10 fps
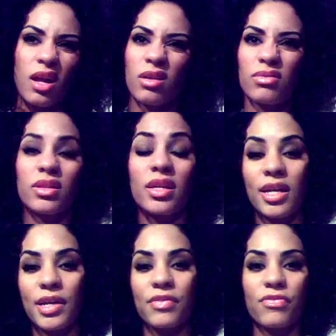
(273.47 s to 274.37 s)
I don't really
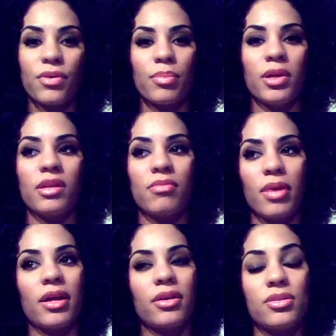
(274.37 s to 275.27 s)
care for, but if
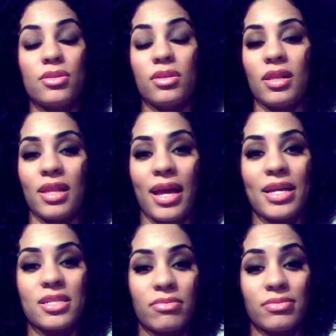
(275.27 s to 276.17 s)
my hair is gonna
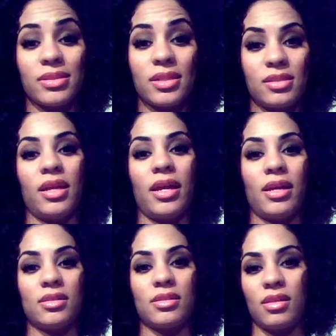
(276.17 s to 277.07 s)
last 6
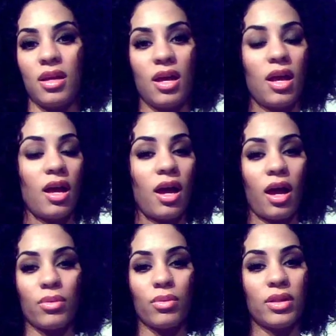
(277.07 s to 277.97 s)
days,
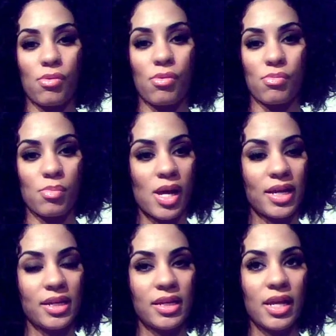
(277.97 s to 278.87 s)
I really don't
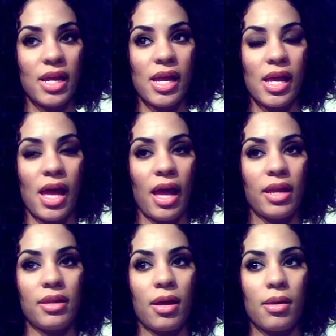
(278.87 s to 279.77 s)
mind.
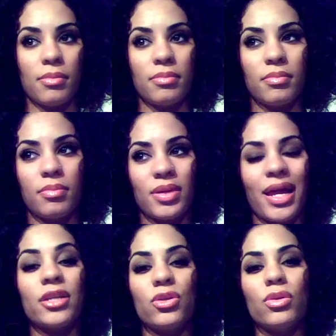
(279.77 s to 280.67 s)
And but
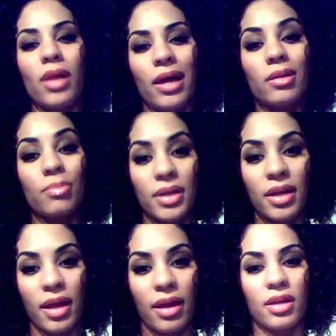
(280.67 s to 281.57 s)
I do like big
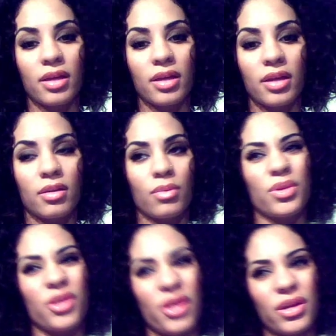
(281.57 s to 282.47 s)
hair, and when your